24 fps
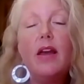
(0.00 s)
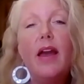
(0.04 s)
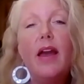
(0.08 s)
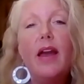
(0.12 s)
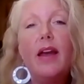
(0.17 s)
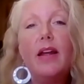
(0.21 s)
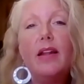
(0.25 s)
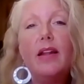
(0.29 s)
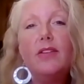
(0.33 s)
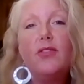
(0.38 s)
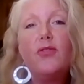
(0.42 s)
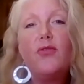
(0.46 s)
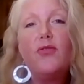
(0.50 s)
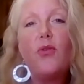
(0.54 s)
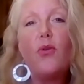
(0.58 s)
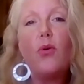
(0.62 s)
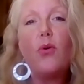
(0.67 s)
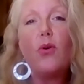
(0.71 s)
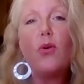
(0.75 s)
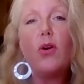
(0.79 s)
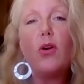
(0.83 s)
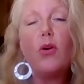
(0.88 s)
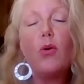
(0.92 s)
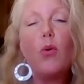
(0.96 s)
And
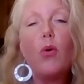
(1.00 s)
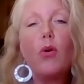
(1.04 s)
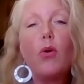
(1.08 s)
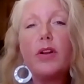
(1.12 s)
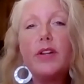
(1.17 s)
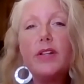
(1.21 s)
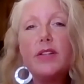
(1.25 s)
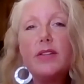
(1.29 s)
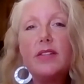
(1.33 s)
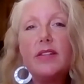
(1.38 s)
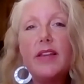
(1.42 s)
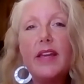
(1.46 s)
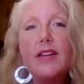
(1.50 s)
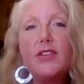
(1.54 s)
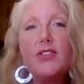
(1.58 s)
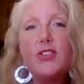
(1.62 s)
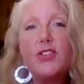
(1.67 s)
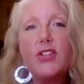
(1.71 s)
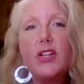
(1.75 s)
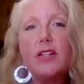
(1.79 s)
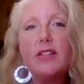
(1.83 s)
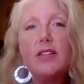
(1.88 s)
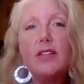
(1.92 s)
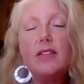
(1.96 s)
for
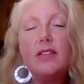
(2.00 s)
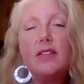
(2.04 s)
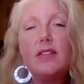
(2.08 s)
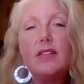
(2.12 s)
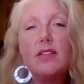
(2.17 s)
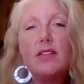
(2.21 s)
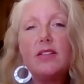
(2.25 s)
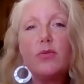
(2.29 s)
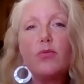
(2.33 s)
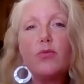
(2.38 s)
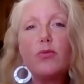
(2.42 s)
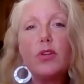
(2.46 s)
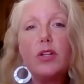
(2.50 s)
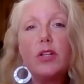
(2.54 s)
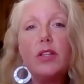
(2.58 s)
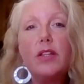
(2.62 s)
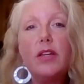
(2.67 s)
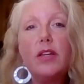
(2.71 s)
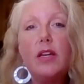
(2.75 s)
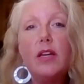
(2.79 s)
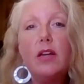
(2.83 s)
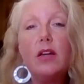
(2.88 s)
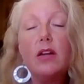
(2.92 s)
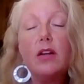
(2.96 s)
organizations to
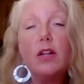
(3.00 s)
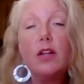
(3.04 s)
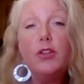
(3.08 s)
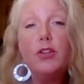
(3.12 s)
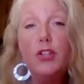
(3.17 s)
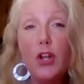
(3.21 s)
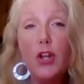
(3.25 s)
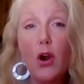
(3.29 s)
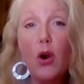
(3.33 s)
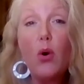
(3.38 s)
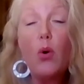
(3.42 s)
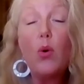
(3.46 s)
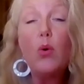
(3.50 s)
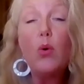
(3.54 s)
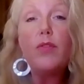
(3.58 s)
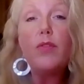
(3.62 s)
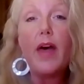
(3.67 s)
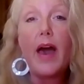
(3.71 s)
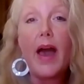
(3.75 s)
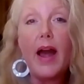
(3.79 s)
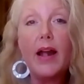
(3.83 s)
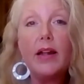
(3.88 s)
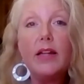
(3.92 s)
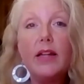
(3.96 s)
really know
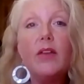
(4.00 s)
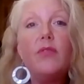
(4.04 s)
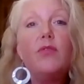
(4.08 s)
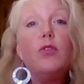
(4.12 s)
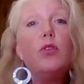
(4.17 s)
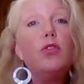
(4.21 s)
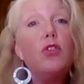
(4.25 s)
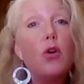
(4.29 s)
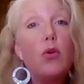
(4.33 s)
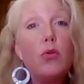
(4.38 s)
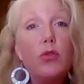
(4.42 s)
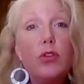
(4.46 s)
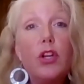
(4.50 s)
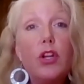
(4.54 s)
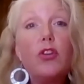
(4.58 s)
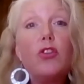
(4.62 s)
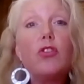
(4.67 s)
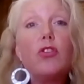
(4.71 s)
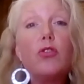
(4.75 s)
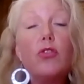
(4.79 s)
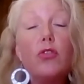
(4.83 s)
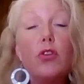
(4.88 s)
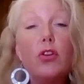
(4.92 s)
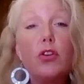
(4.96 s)
that if you don't
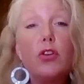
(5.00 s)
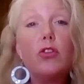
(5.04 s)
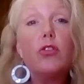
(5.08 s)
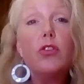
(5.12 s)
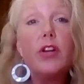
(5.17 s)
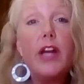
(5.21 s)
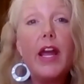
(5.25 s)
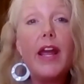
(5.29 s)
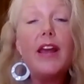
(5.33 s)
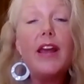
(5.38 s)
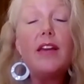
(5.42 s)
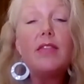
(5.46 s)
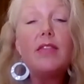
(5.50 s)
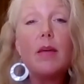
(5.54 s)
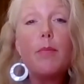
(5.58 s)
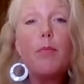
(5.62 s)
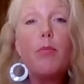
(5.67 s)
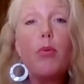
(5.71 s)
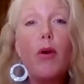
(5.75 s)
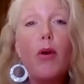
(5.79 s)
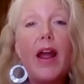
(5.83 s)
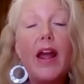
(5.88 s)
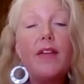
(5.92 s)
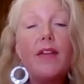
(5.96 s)
create the
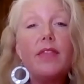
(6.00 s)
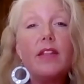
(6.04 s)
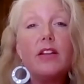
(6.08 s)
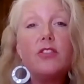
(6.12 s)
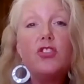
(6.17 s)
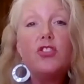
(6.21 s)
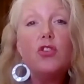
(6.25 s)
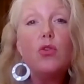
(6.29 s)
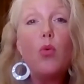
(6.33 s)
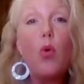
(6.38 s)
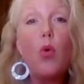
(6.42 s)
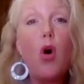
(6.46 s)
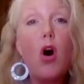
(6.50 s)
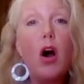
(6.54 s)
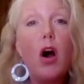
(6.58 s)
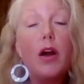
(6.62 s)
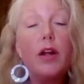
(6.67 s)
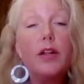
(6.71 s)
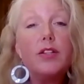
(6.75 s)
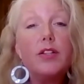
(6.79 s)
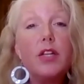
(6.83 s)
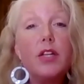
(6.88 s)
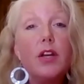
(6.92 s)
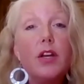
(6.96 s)
brand that you
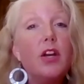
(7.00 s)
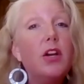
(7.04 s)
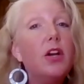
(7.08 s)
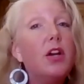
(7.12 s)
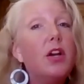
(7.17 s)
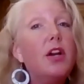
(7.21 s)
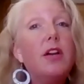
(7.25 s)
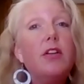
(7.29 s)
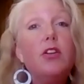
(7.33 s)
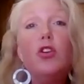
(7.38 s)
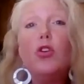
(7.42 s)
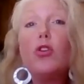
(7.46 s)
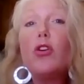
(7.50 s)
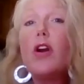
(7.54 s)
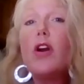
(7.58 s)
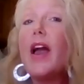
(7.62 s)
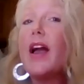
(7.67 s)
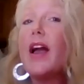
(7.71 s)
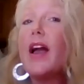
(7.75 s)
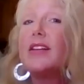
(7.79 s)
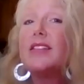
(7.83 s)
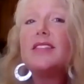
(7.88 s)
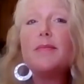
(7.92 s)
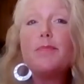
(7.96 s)
want, your
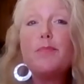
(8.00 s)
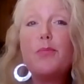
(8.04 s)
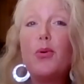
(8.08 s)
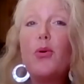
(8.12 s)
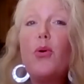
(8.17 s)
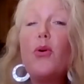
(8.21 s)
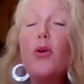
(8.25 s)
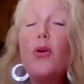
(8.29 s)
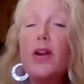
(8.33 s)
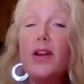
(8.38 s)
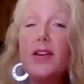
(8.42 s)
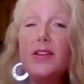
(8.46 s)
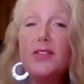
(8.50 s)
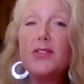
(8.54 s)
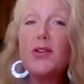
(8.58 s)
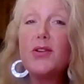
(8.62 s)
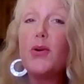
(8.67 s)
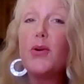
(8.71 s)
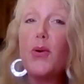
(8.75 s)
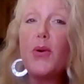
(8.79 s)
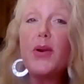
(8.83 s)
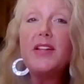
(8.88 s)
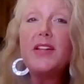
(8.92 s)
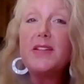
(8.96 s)
ex-employees are
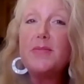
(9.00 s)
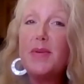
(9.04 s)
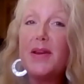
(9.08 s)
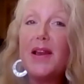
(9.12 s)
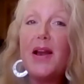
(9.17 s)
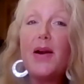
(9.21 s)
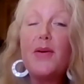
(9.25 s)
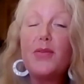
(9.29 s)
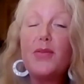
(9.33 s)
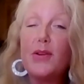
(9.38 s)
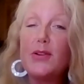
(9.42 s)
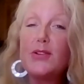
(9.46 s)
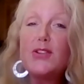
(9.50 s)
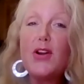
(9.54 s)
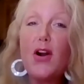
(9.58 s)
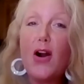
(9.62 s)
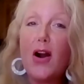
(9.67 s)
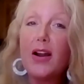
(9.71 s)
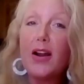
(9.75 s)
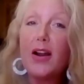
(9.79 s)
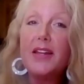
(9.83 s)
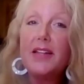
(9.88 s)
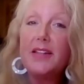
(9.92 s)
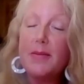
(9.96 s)
going to be out there
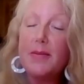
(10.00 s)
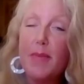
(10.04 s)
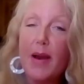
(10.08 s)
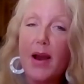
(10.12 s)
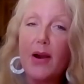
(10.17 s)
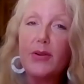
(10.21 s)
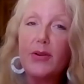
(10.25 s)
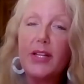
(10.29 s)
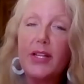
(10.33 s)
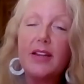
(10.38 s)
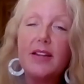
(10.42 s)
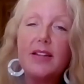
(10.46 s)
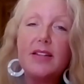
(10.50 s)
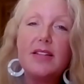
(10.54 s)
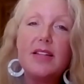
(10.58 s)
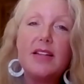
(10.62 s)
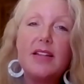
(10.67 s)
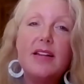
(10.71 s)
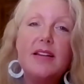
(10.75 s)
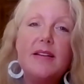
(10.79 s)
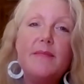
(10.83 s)
talking about it.